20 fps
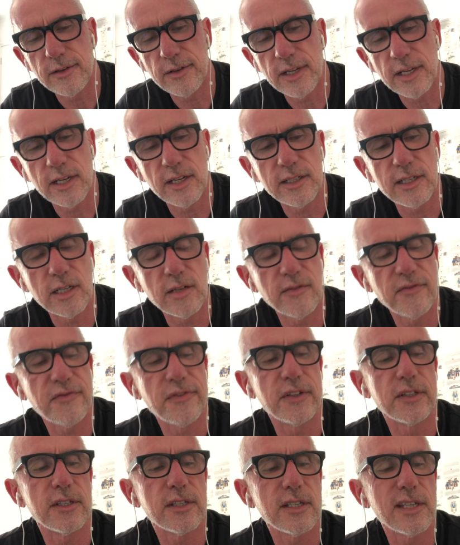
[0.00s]
and I don't know if
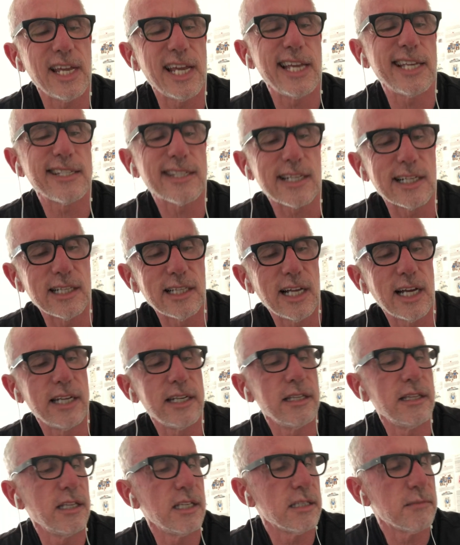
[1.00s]
it's
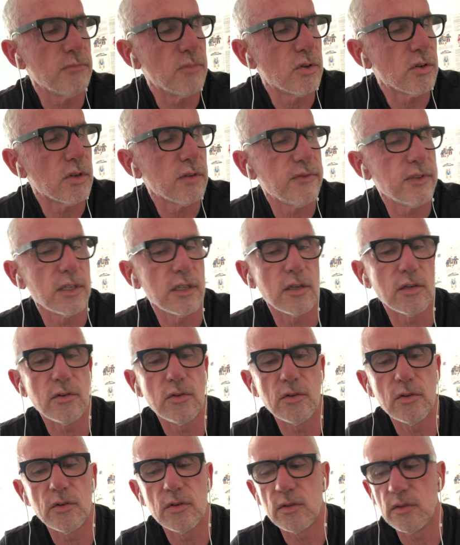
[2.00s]
escalated, there's more of it,
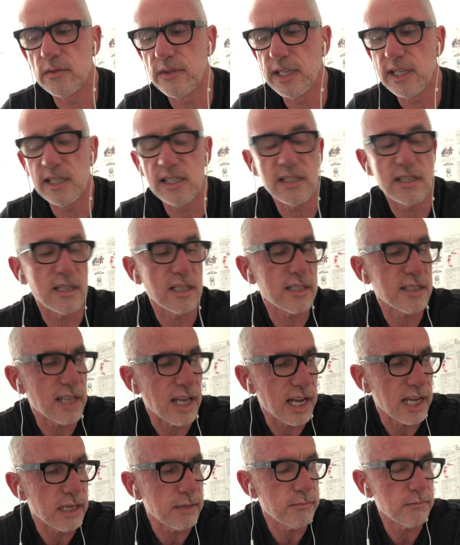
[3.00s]
or there's the
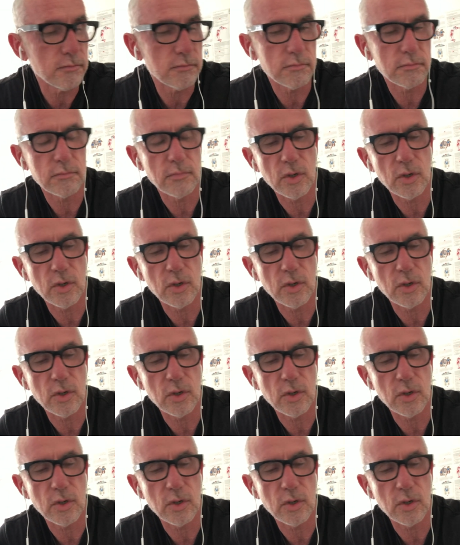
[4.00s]
same,